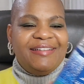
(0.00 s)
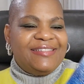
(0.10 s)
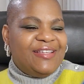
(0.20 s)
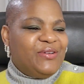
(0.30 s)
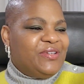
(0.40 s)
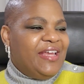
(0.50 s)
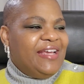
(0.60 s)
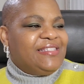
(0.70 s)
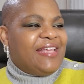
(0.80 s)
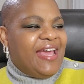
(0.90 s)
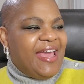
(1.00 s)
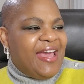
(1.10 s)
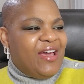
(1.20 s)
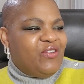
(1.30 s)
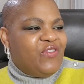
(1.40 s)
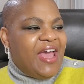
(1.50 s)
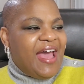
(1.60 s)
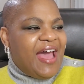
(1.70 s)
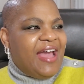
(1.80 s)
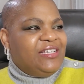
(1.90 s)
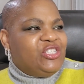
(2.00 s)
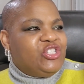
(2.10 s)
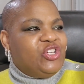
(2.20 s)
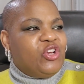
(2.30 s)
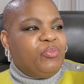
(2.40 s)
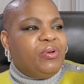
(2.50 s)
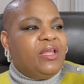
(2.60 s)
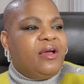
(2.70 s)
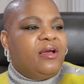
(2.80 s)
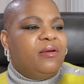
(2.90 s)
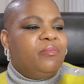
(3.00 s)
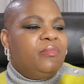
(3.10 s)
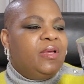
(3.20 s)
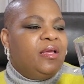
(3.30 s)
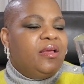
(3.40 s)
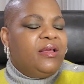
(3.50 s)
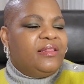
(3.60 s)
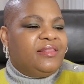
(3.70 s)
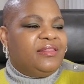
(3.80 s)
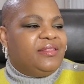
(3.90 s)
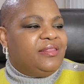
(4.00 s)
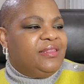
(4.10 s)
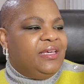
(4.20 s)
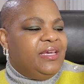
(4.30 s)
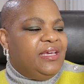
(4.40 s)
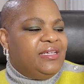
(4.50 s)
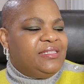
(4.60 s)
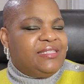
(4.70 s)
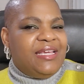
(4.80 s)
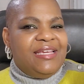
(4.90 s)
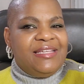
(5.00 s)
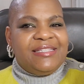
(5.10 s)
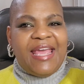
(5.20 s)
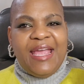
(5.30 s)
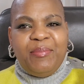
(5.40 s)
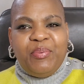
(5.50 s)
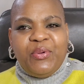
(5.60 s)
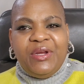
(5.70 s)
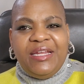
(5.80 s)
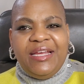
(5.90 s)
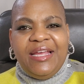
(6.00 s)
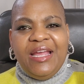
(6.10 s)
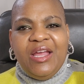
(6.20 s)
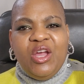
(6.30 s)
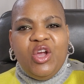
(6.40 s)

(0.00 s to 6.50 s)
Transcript: So next I have Ice Sugar Plum. This is a pretty